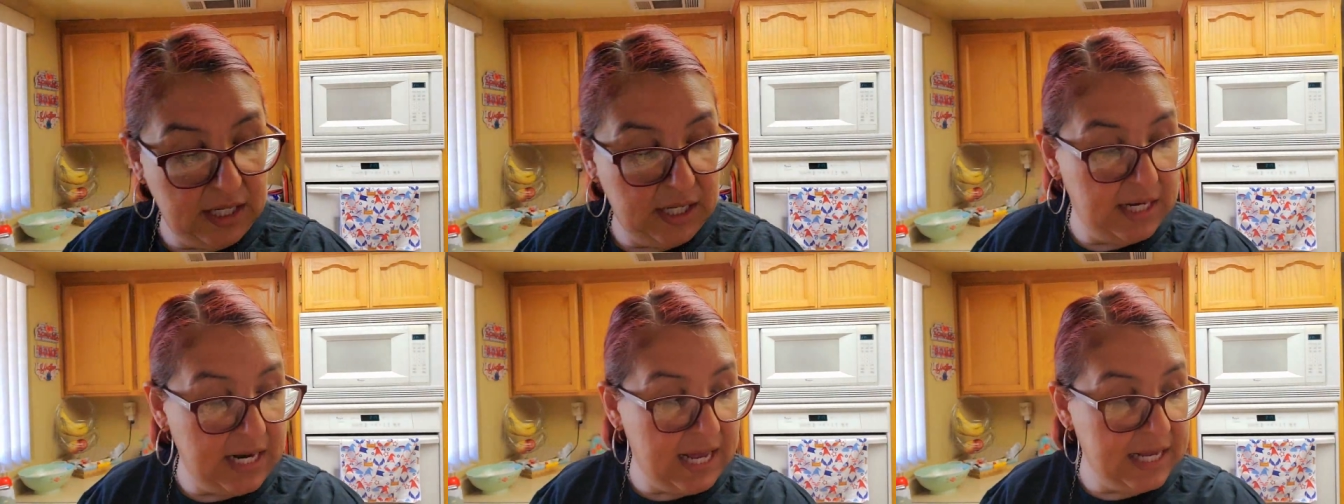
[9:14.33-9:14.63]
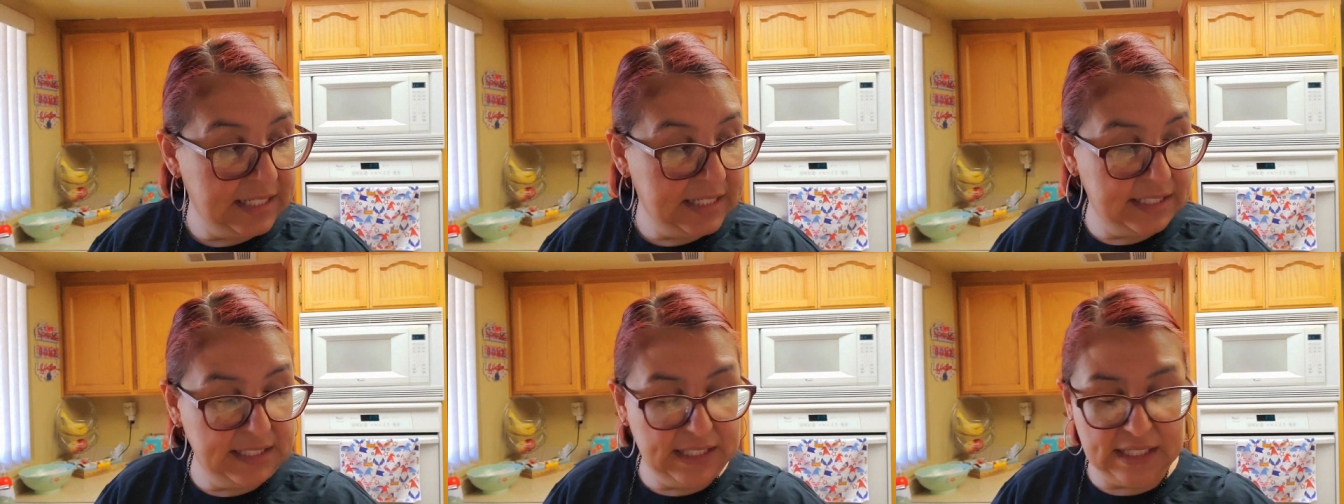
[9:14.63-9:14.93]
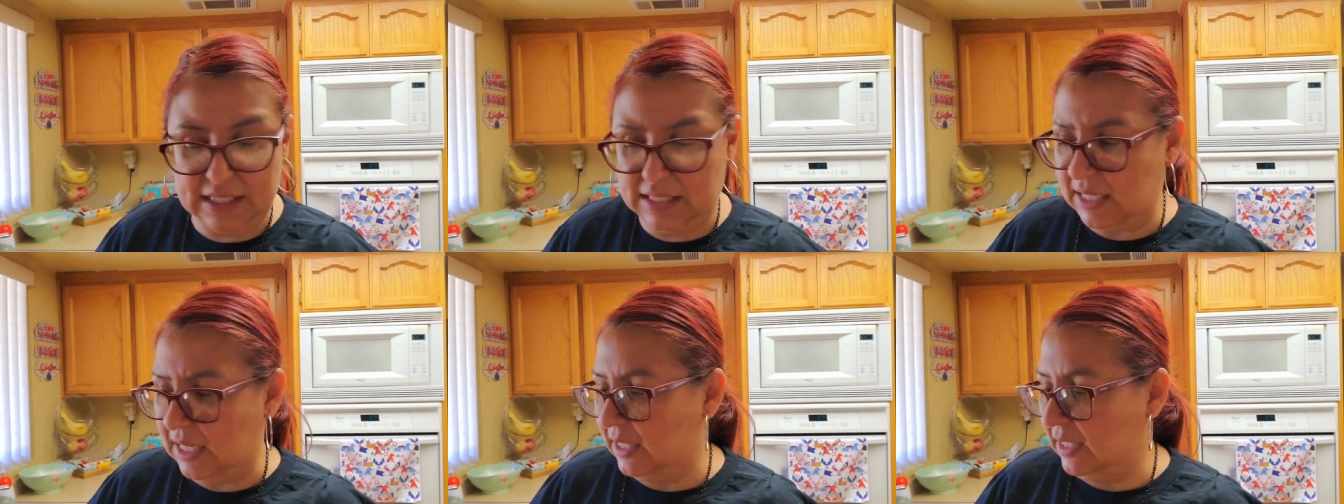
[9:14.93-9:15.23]
the last thing,
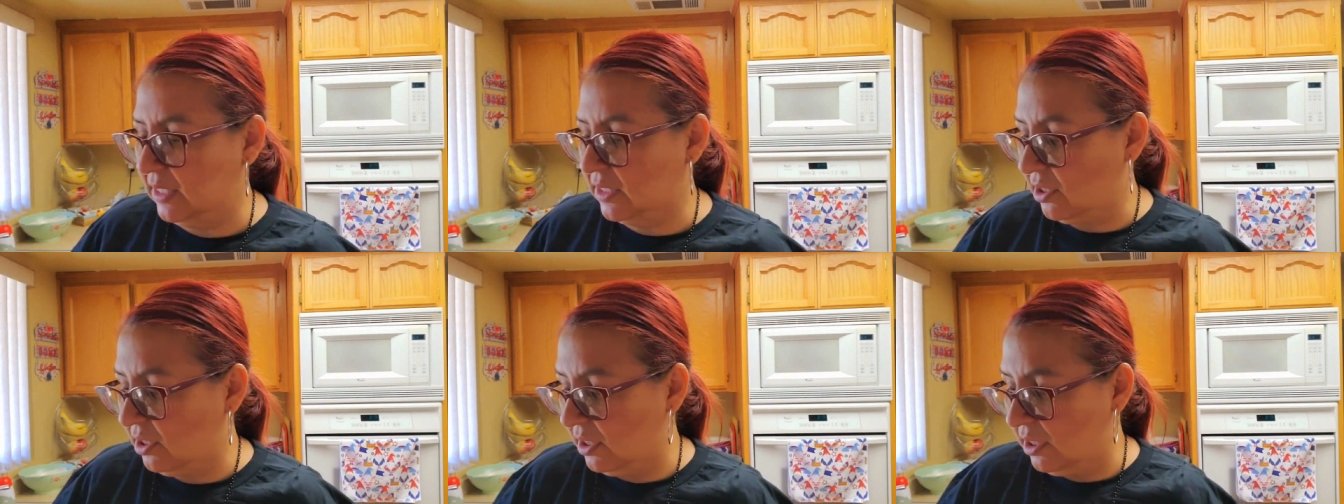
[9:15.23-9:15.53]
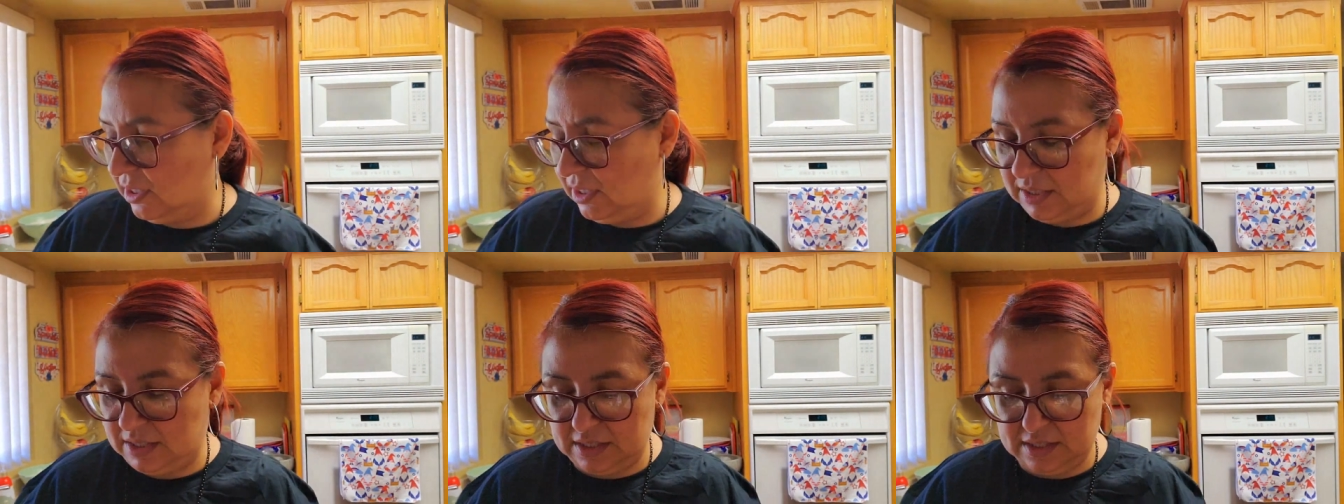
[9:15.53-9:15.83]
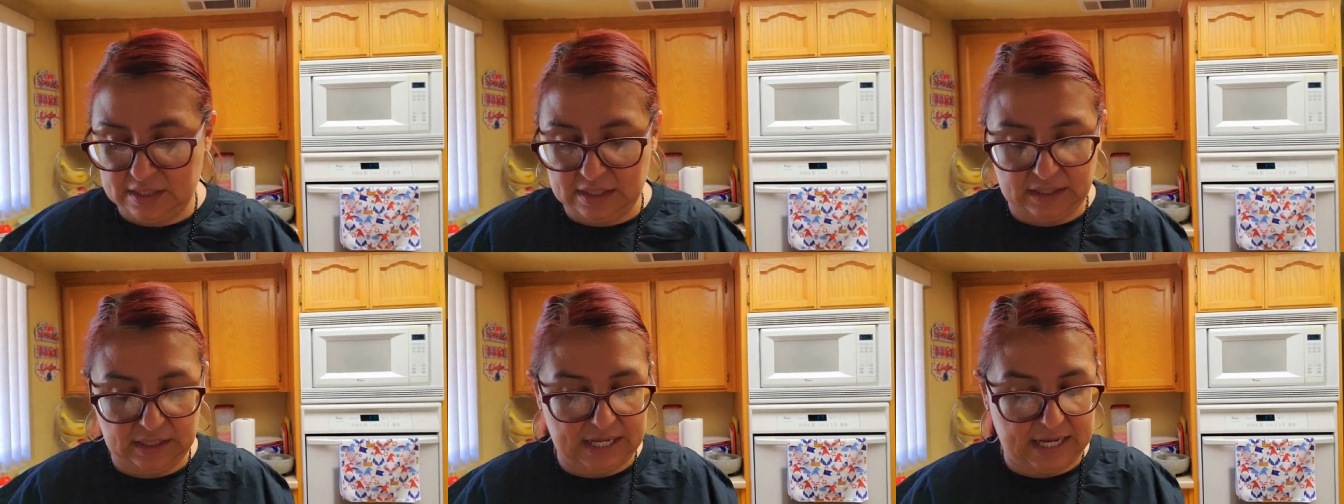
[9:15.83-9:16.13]
yeah, these are the, this
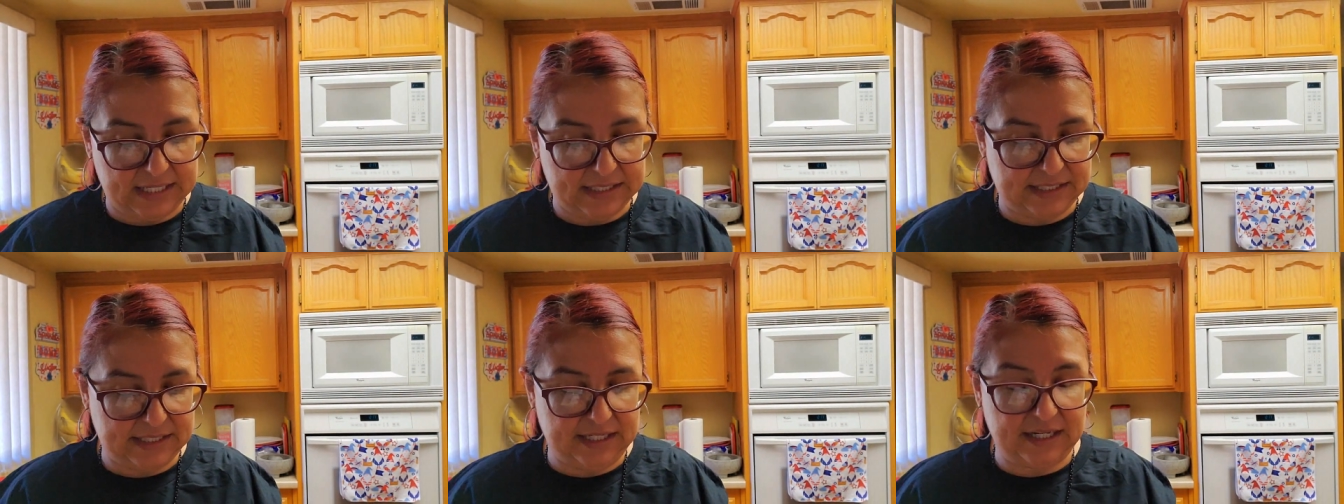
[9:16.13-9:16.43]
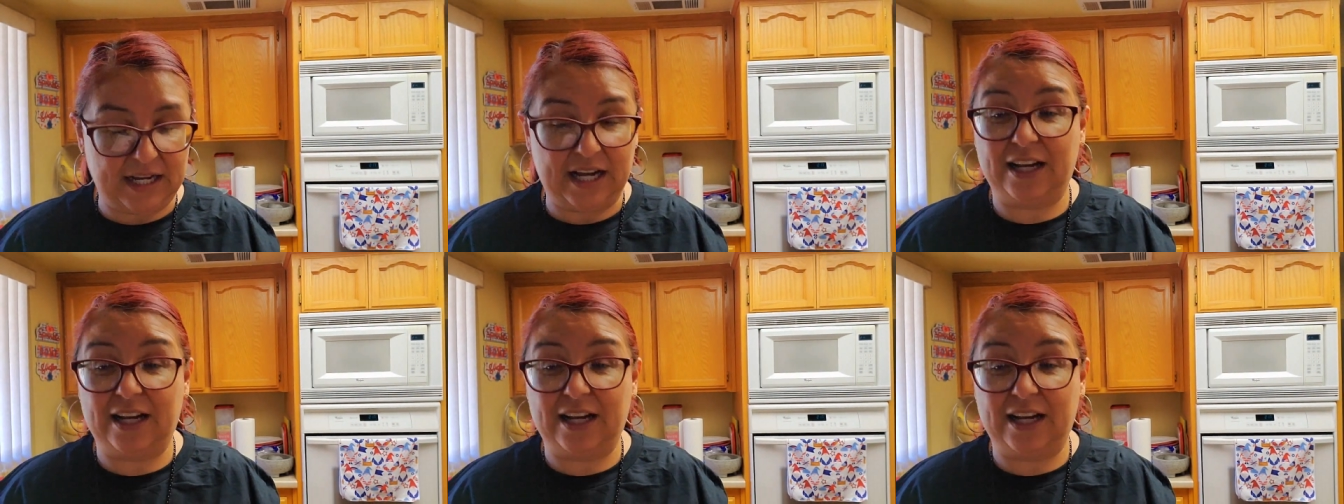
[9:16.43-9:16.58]
is the last thing.